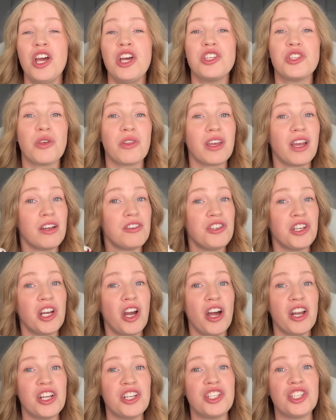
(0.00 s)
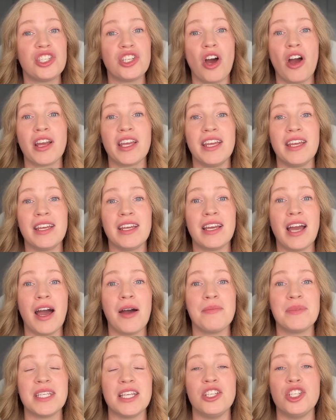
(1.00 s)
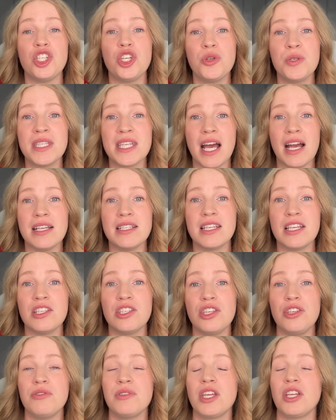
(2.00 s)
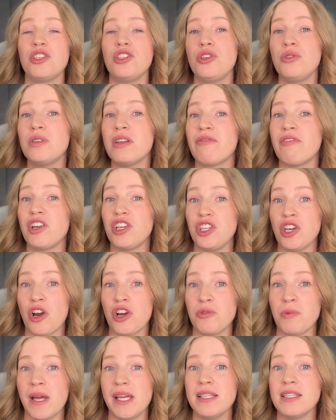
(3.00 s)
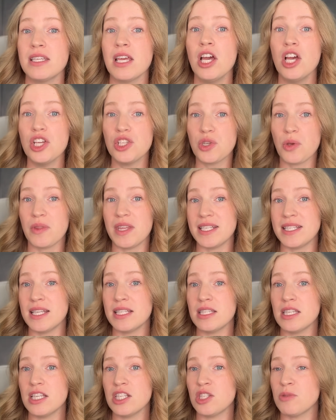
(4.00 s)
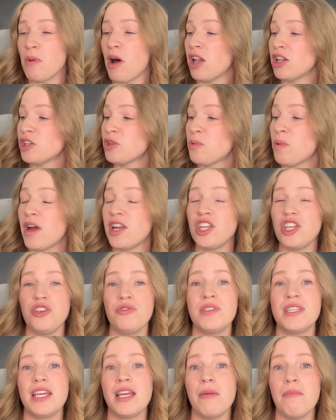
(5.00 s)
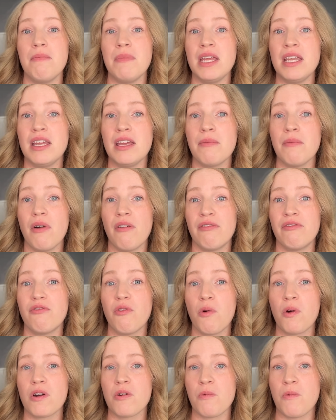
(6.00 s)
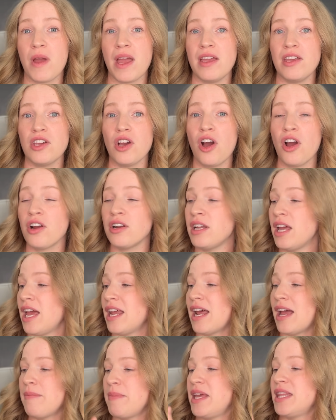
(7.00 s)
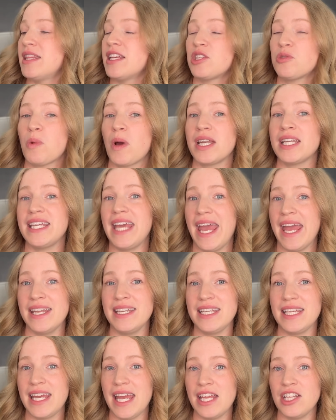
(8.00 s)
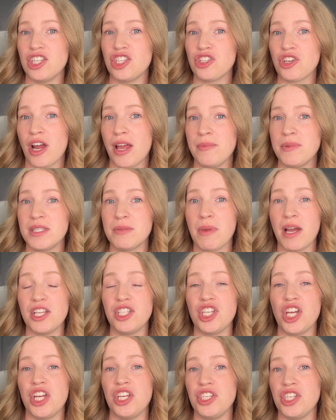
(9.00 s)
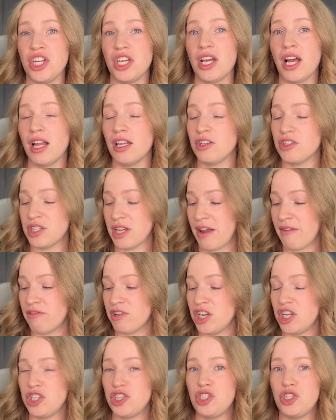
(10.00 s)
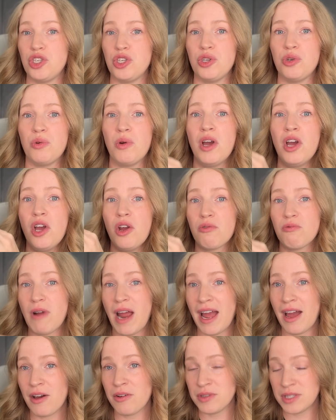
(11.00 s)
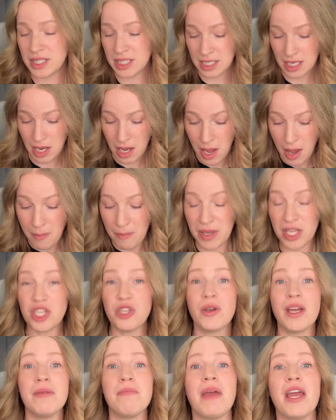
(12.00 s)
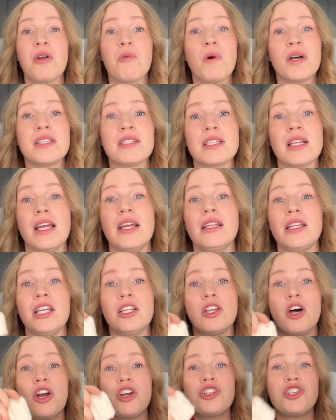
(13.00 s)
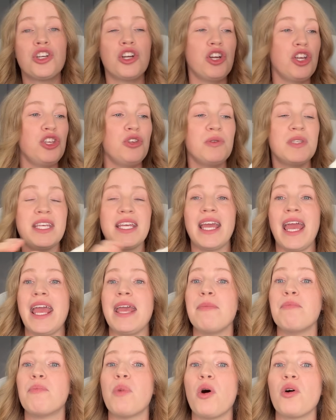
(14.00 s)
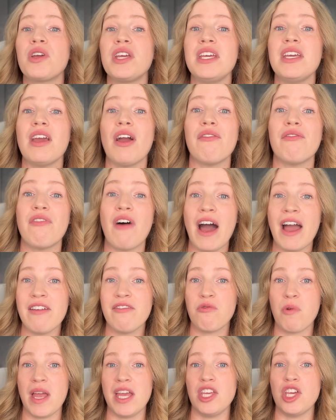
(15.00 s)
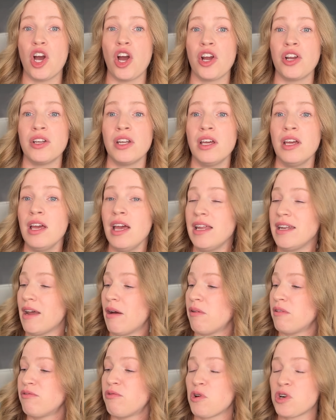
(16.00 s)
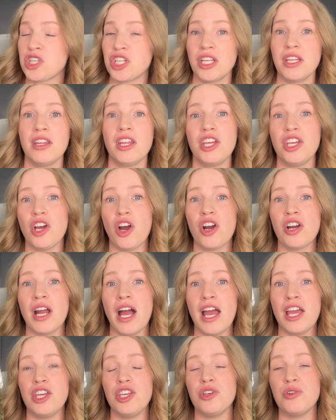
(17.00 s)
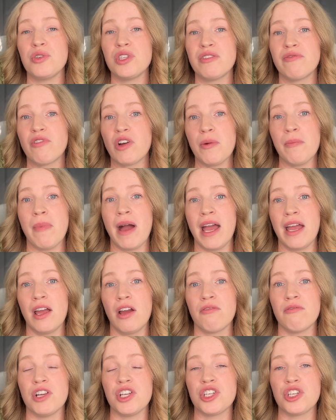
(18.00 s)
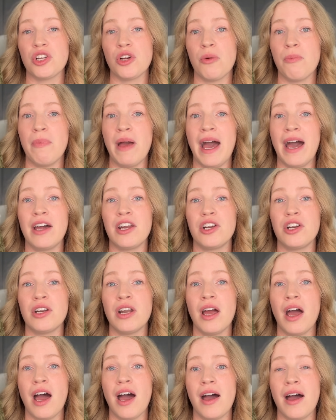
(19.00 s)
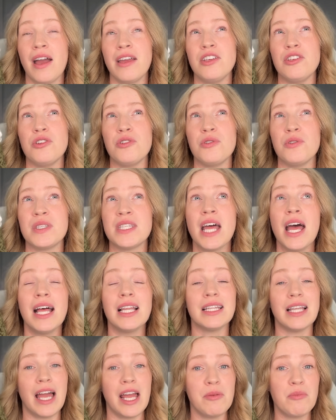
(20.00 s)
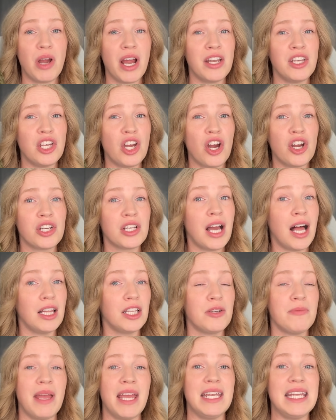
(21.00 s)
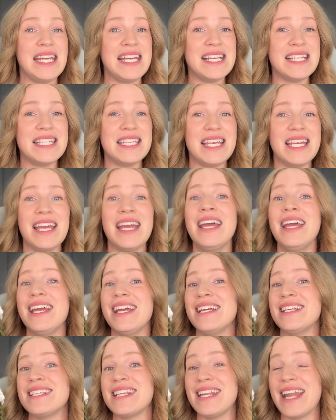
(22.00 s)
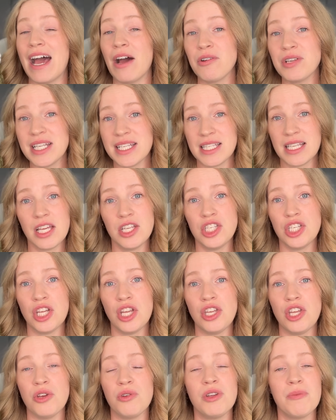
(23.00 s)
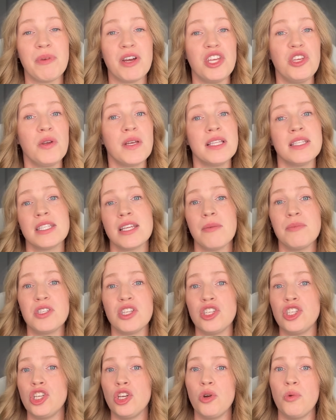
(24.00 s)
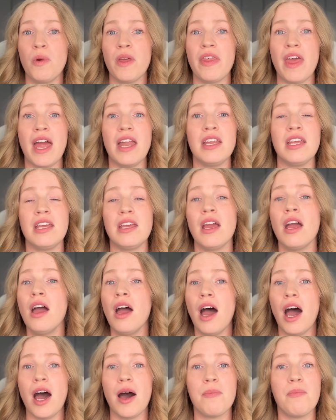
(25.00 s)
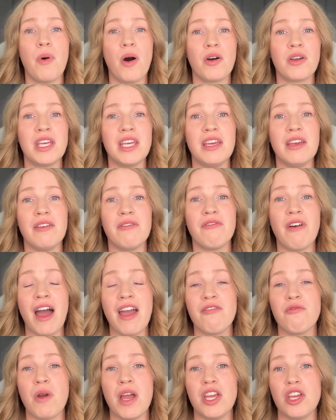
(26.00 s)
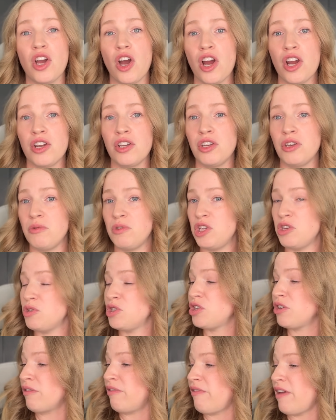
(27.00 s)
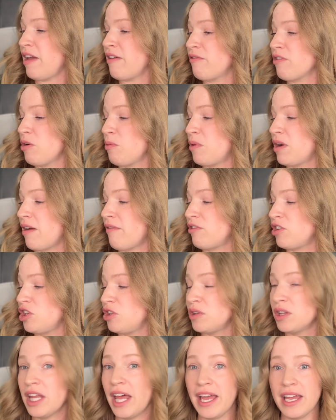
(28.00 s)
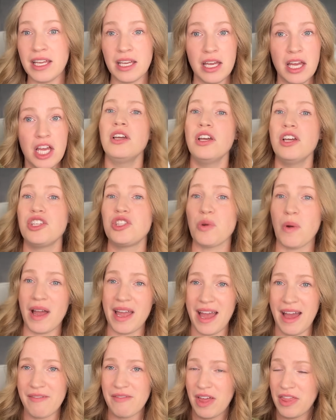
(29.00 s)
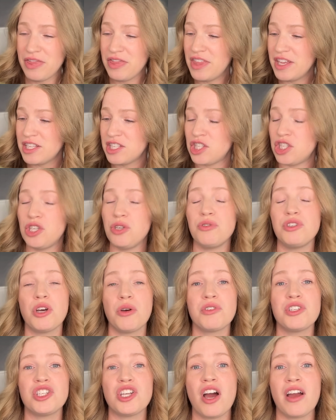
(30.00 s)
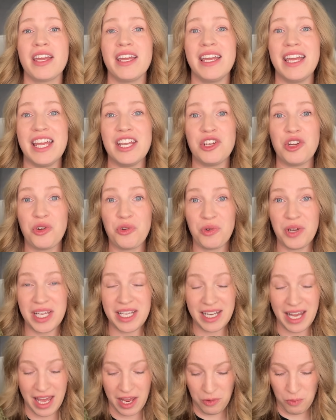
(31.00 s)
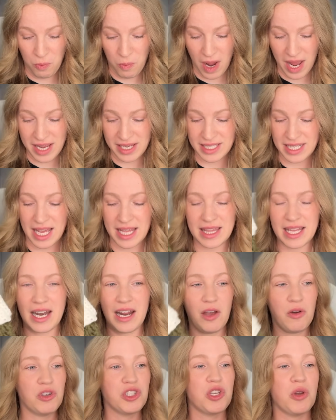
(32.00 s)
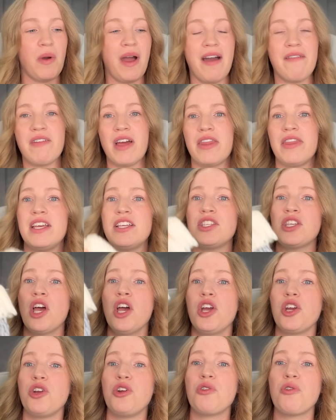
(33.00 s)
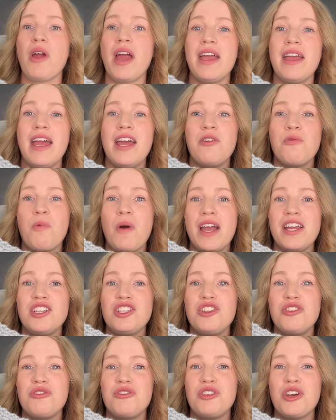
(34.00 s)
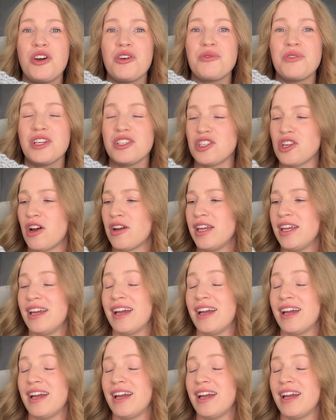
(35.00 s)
So the country cottage stocking comes in 2 sizes using 2 different yarn weights. So this is the smaller one using medium 4-weight yarn, and I made this one candy cane stripes by changing colors every 2 rounds. But you can make one slightly larger using a bulky 5-weight yarn. Now, unfortunately, the yarn I used for my original pattern, I used Line Brand yarn Color Made Easy, is now discontinued, but you can substitute with any bulky 5-weight yarn. Use your favorite, whatever you'd like. So I have this 2-tone stocking in green and white, and then I also have this gray and white 2-tone stocking.